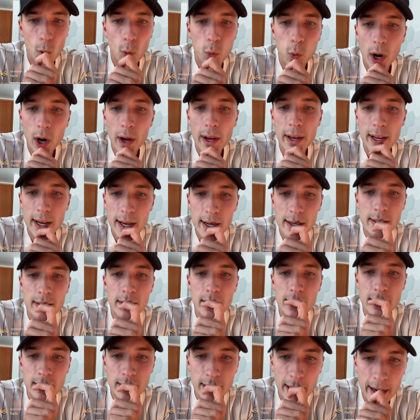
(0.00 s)
What
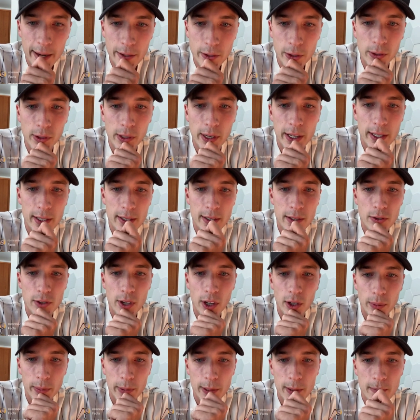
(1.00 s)
is the standard, ladies
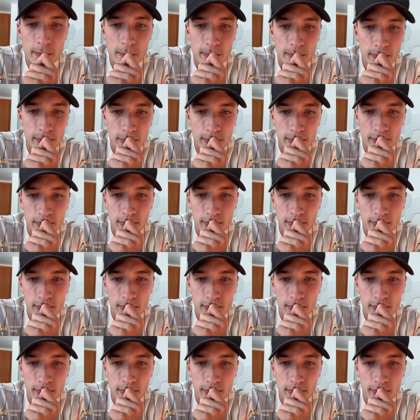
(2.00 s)
and gentlemen?